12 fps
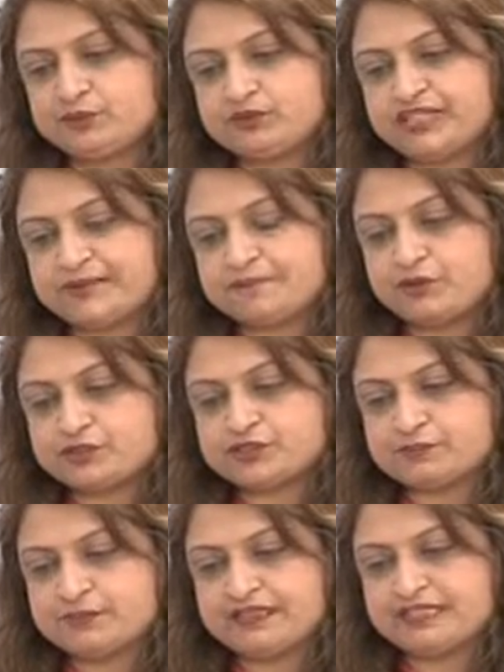do the
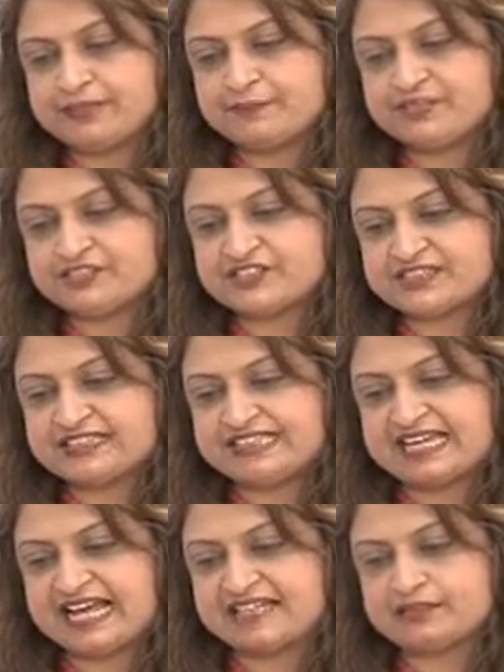impossible
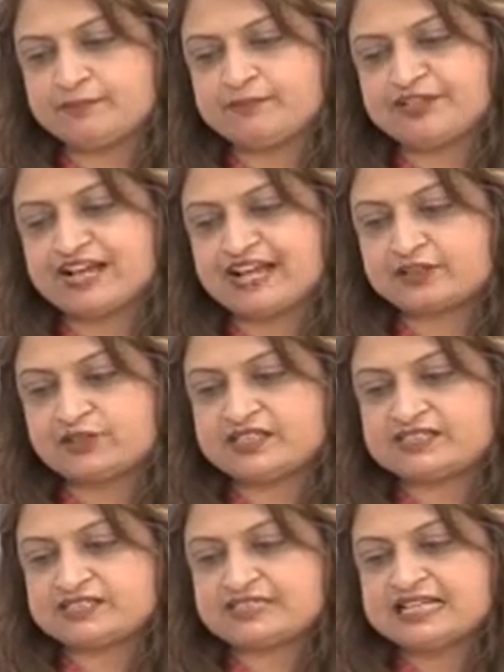immediately, and the
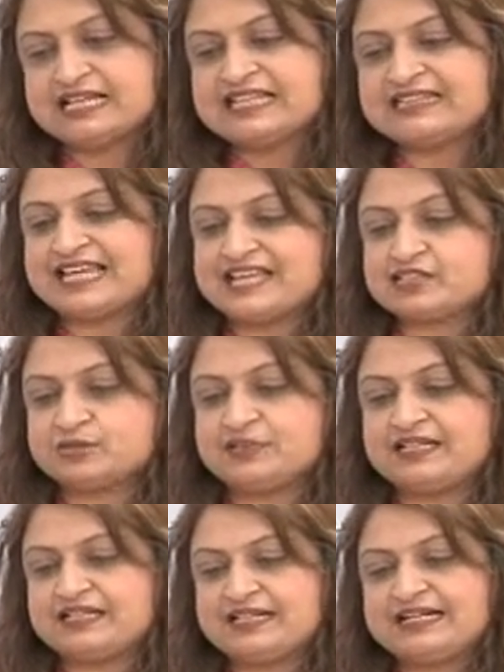miraculous things
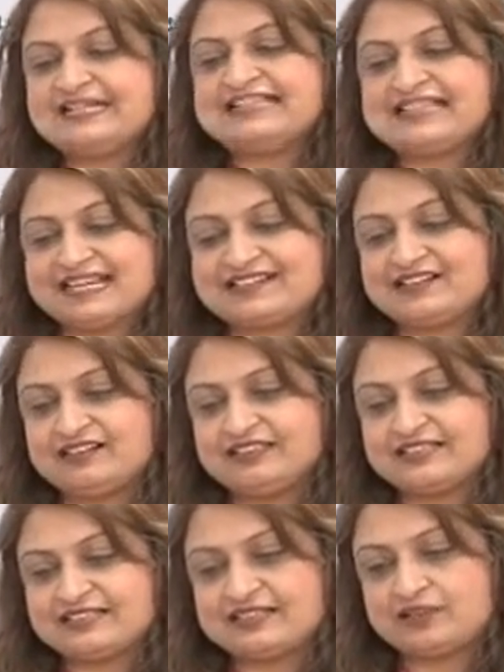will take a
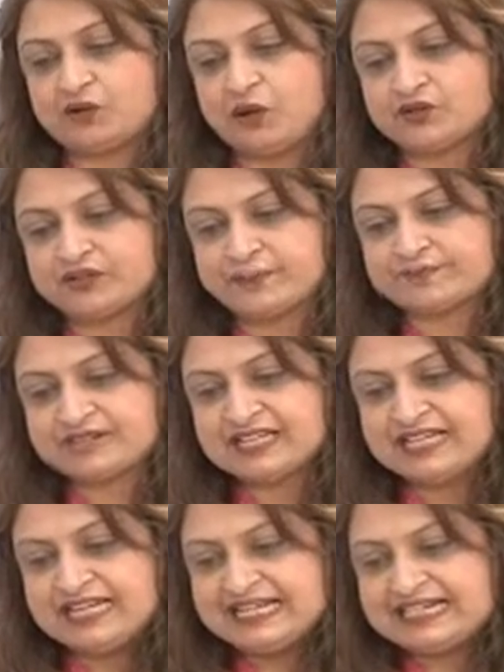little longer.
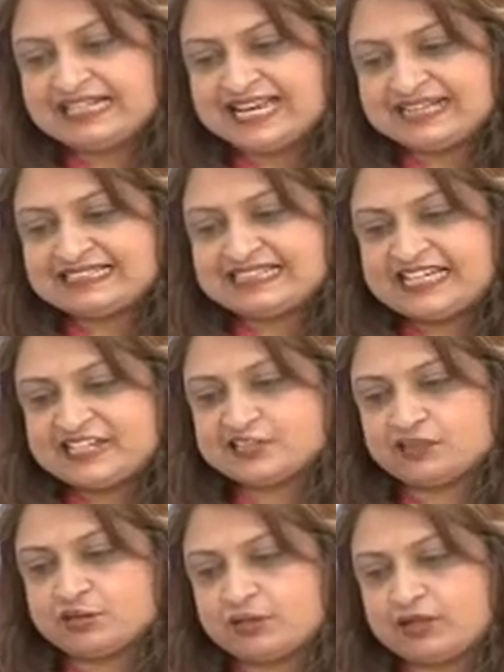Let
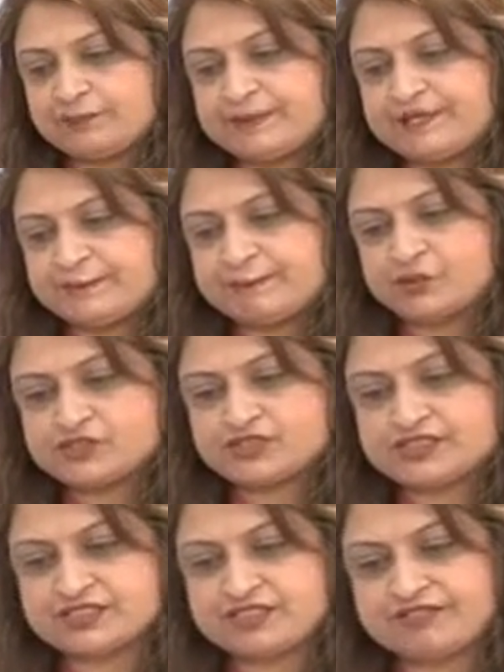each goal be
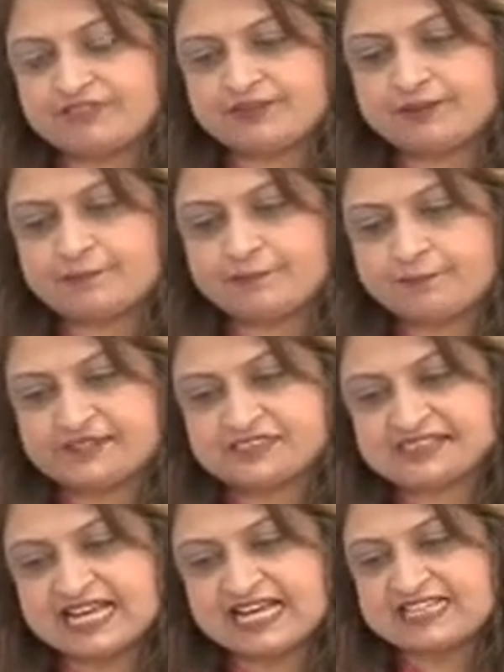positive,
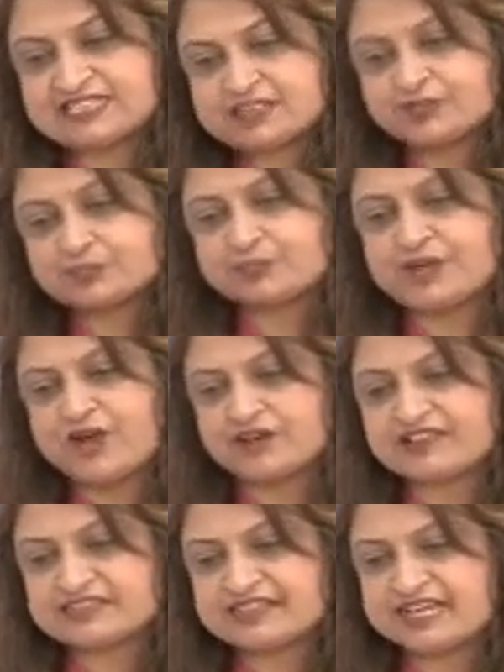precise,
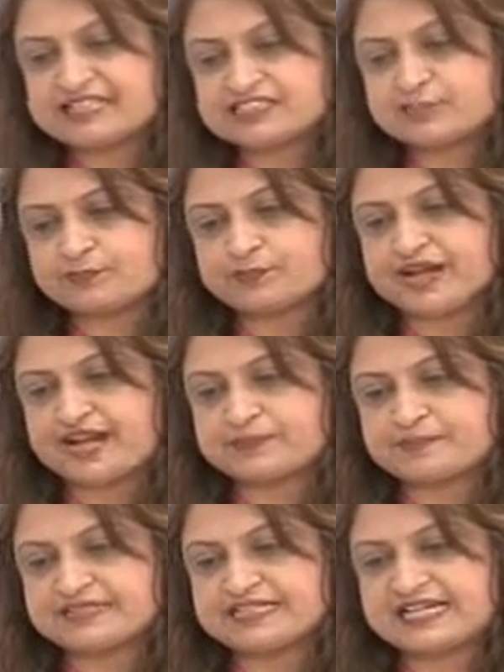prioritized,
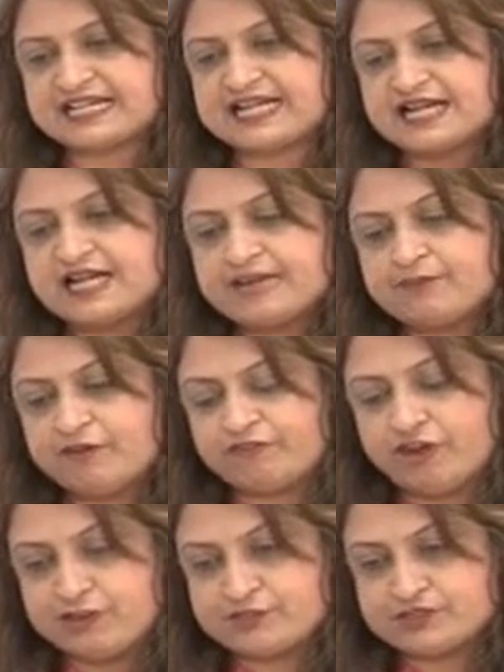pragmatic,
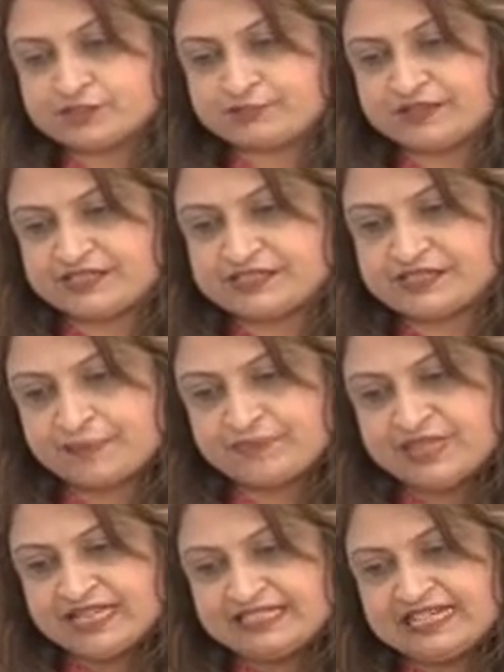performance-based.
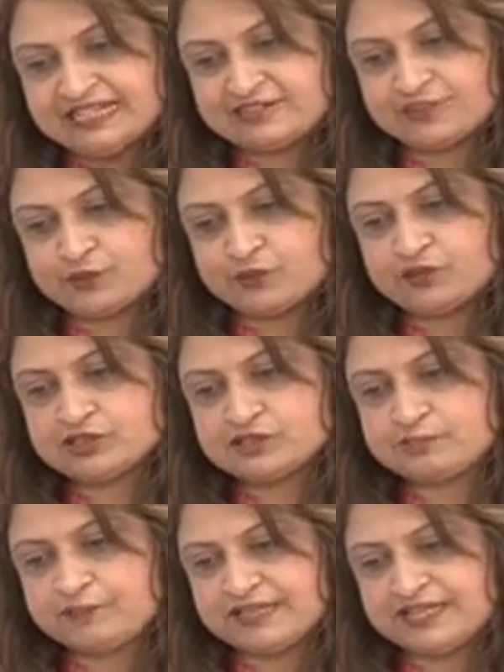Let the goals
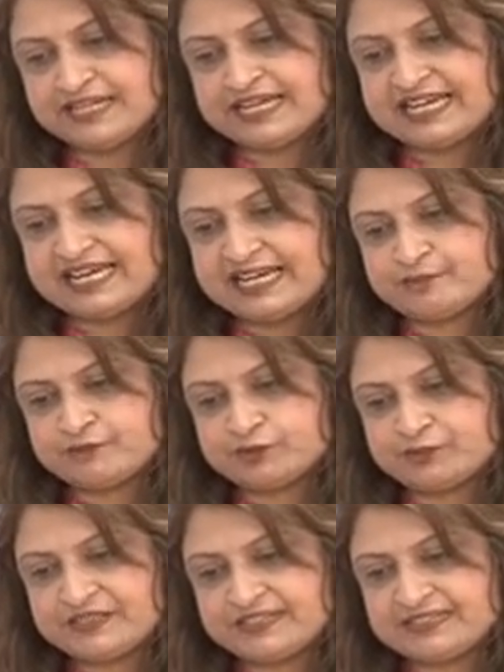be aimed
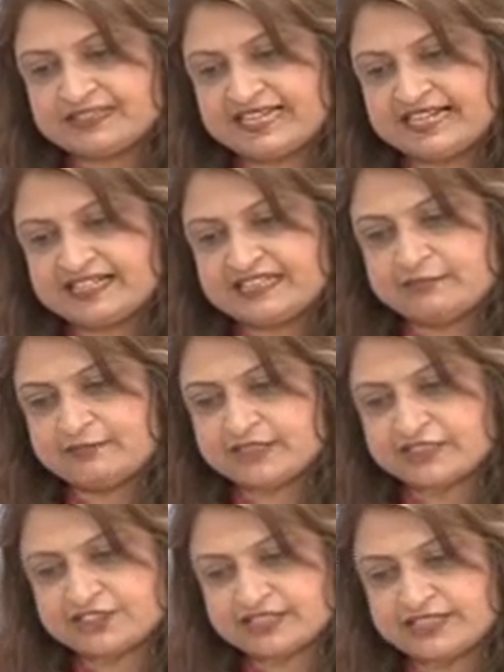to be attained
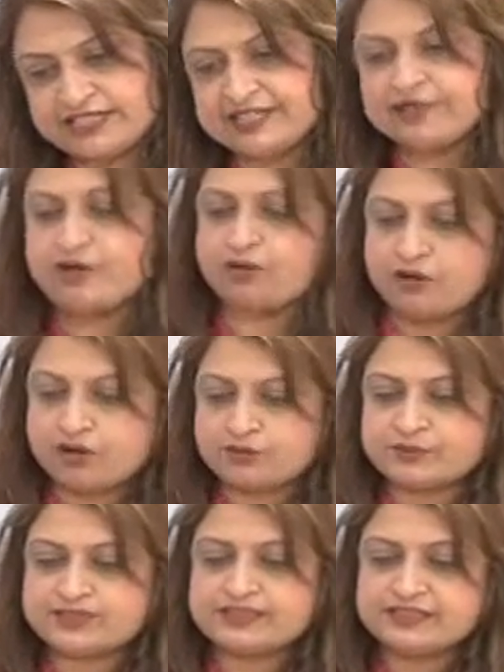immediately
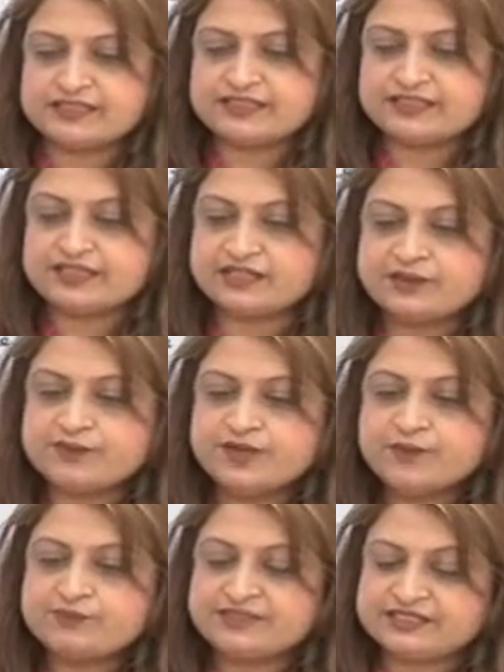or within a year,
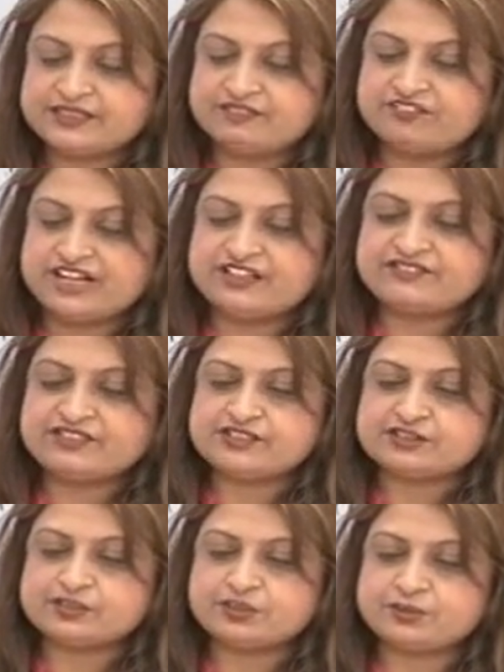within 5
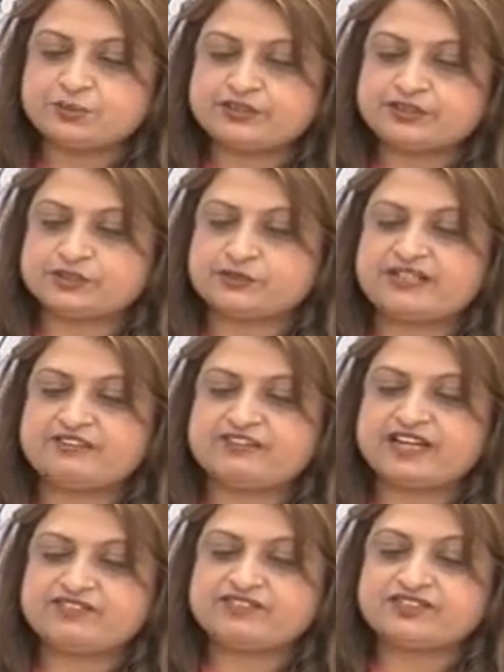years, within
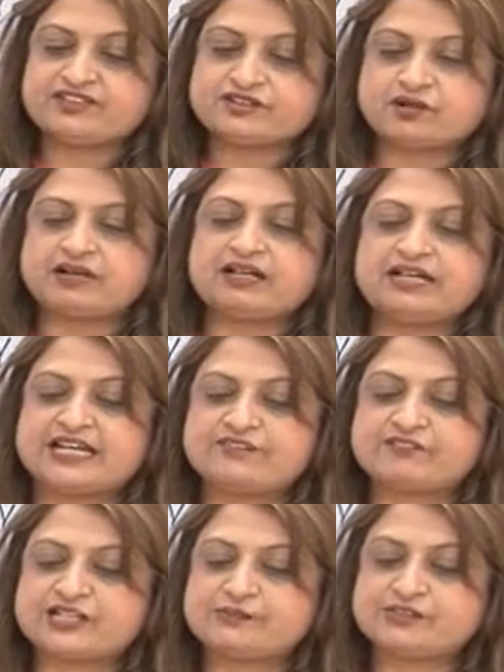25 years, or a
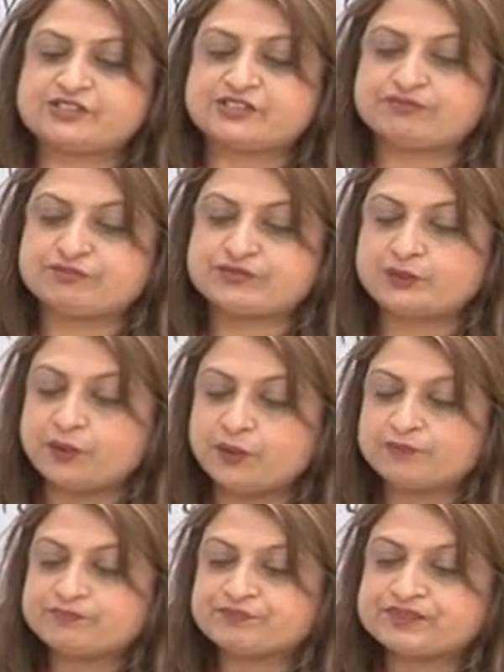lifetime achievement
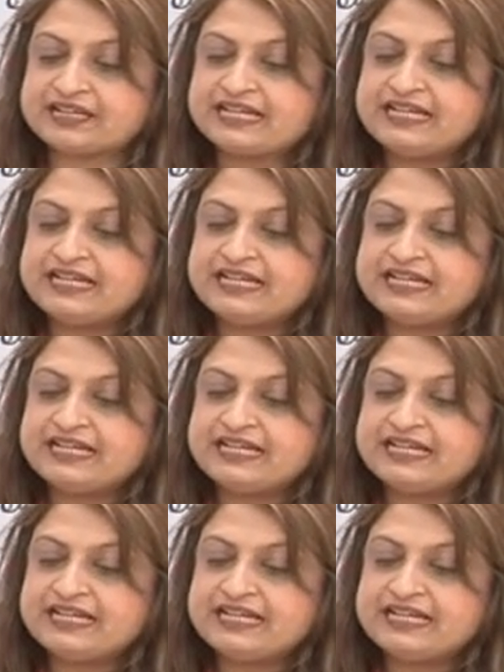goal.